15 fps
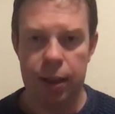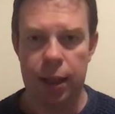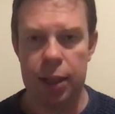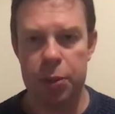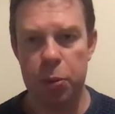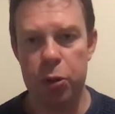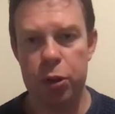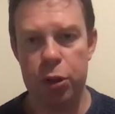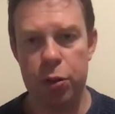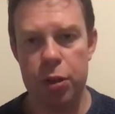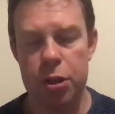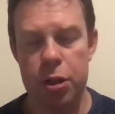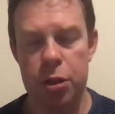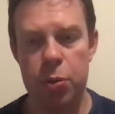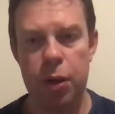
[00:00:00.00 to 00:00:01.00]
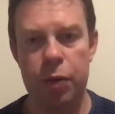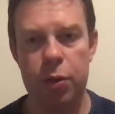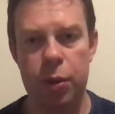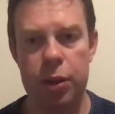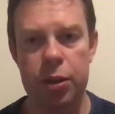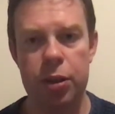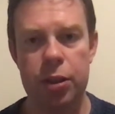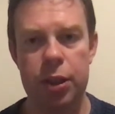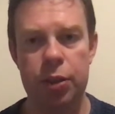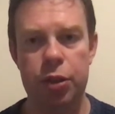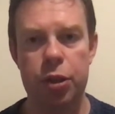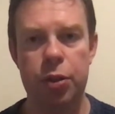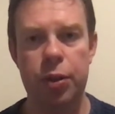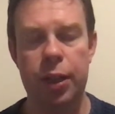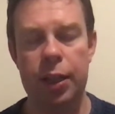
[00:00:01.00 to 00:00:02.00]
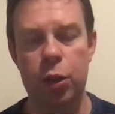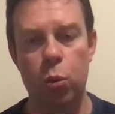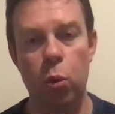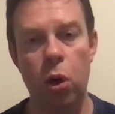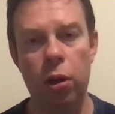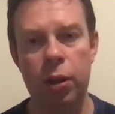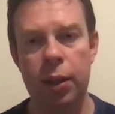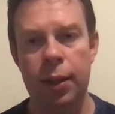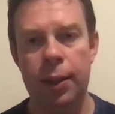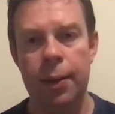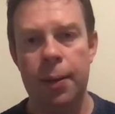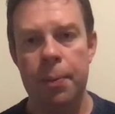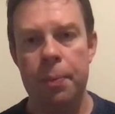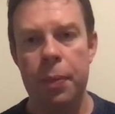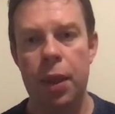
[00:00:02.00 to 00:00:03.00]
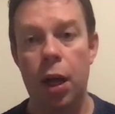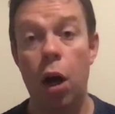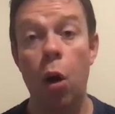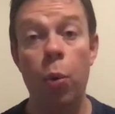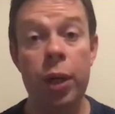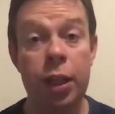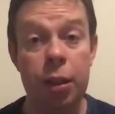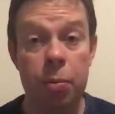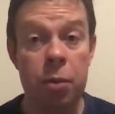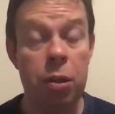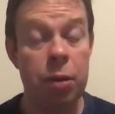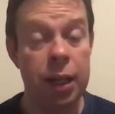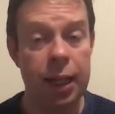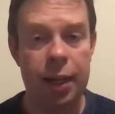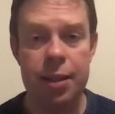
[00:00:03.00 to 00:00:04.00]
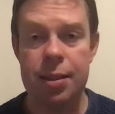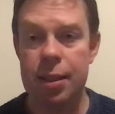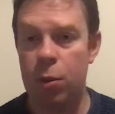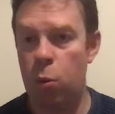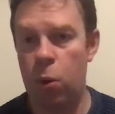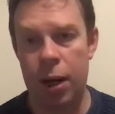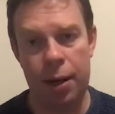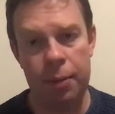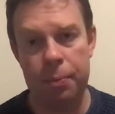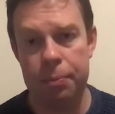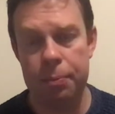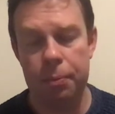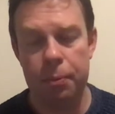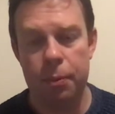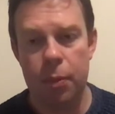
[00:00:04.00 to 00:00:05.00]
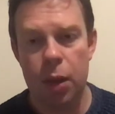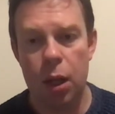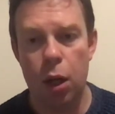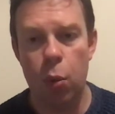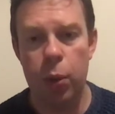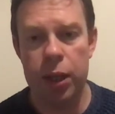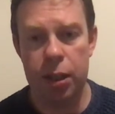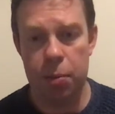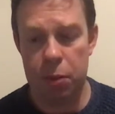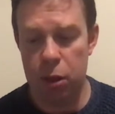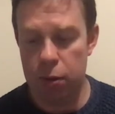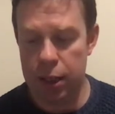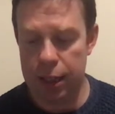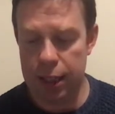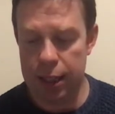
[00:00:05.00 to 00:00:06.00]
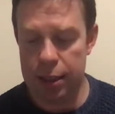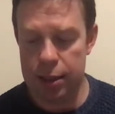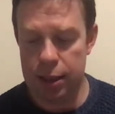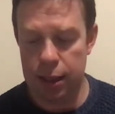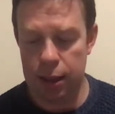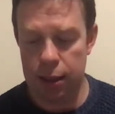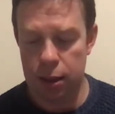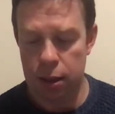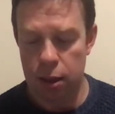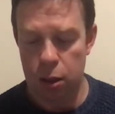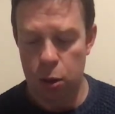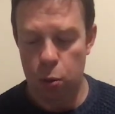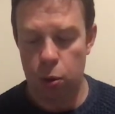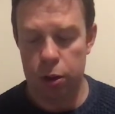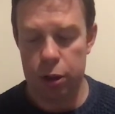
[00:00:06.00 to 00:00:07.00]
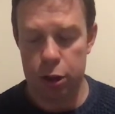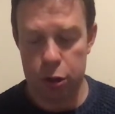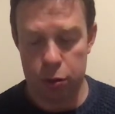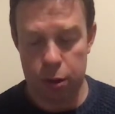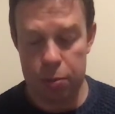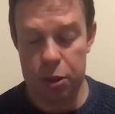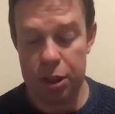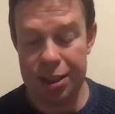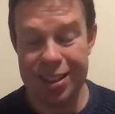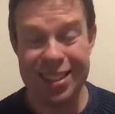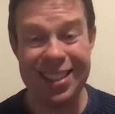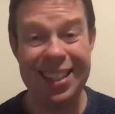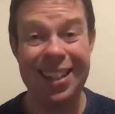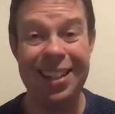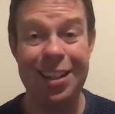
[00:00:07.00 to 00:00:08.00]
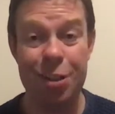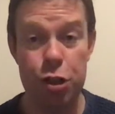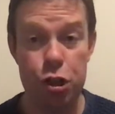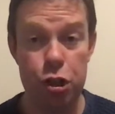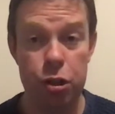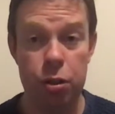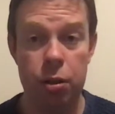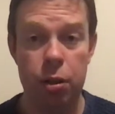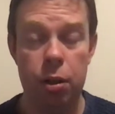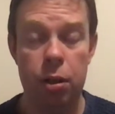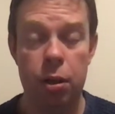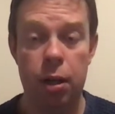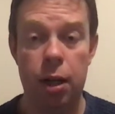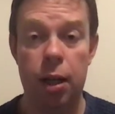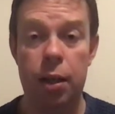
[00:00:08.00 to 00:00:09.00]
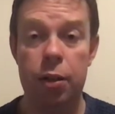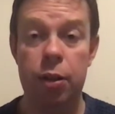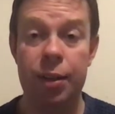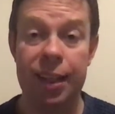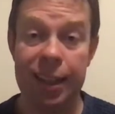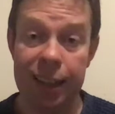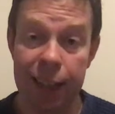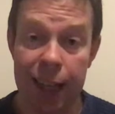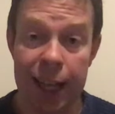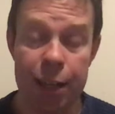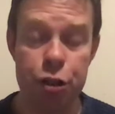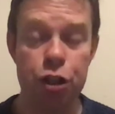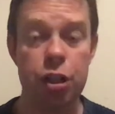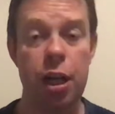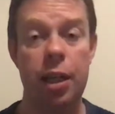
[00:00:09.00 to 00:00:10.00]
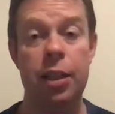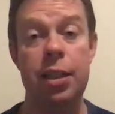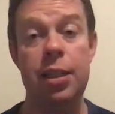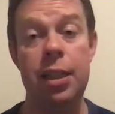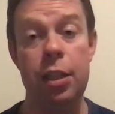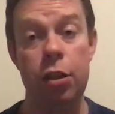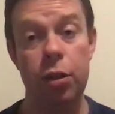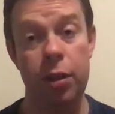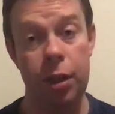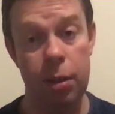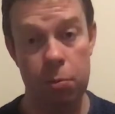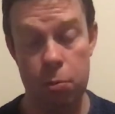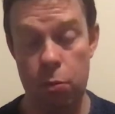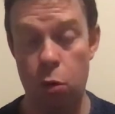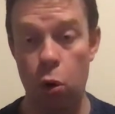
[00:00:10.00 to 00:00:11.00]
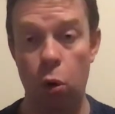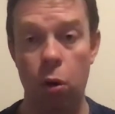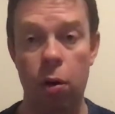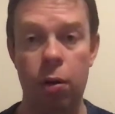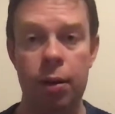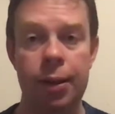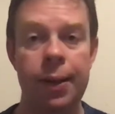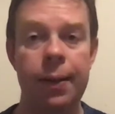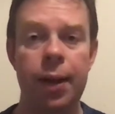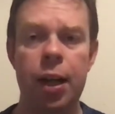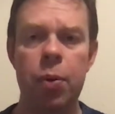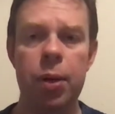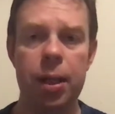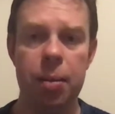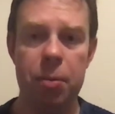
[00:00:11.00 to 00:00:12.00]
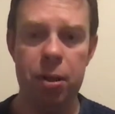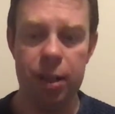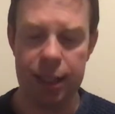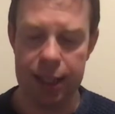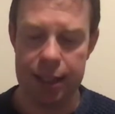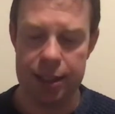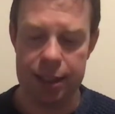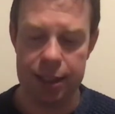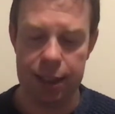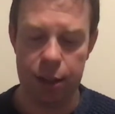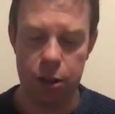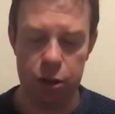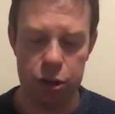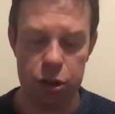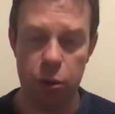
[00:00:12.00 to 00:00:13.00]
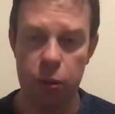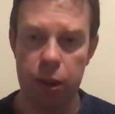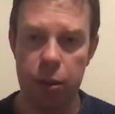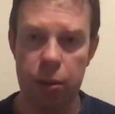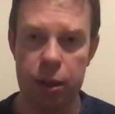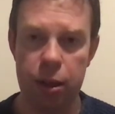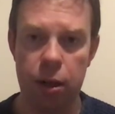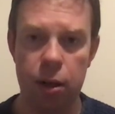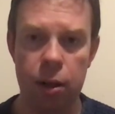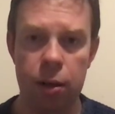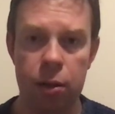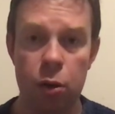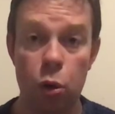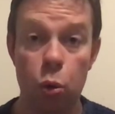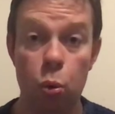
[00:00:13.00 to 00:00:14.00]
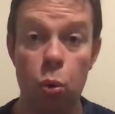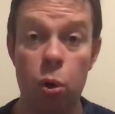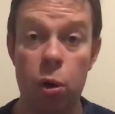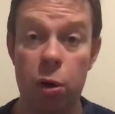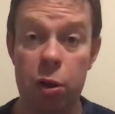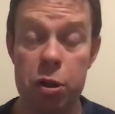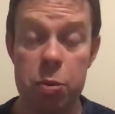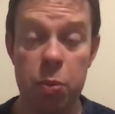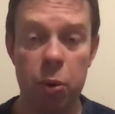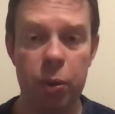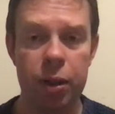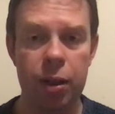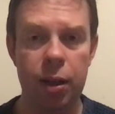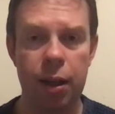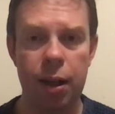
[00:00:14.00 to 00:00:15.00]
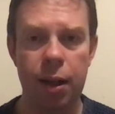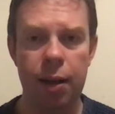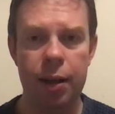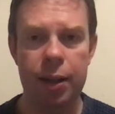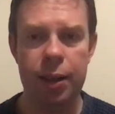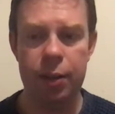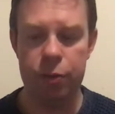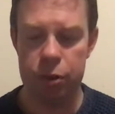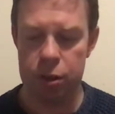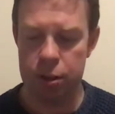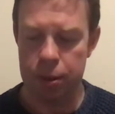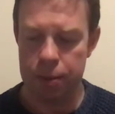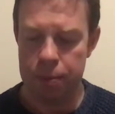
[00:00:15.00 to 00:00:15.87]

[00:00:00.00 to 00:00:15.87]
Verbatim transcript: I suppose as Christians, we have to ask ourselves two things. One, are we communicating well? Are we communicating what the scriptures teach? Uh, nothing less and indeed nothing more. And are we communicating that not solely with our words but with our lives?